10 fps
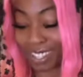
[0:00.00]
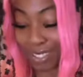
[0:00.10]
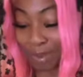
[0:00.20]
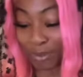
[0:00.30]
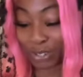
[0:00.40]
So
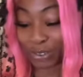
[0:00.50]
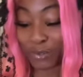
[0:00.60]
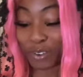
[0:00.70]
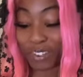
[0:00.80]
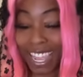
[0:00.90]
somebody wants you to
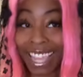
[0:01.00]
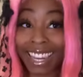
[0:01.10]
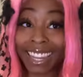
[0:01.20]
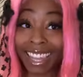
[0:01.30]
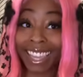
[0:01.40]
work for that
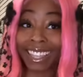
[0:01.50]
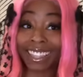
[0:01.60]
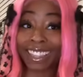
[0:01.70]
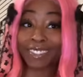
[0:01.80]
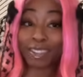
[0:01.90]
and like
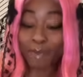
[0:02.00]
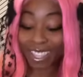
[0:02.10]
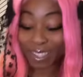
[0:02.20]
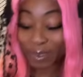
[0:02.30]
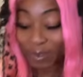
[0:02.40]
to
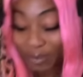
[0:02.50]
make them